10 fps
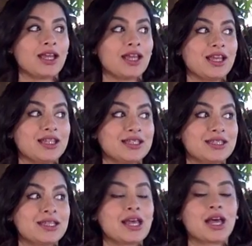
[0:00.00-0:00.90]

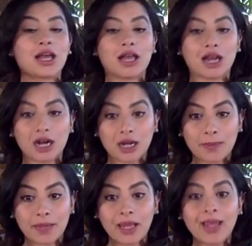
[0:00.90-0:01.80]
It's
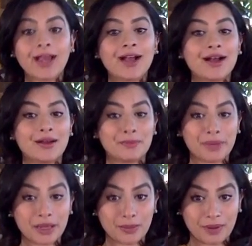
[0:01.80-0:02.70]
gonna be a
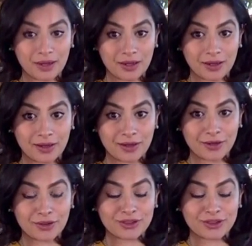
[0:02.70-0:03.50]
big one.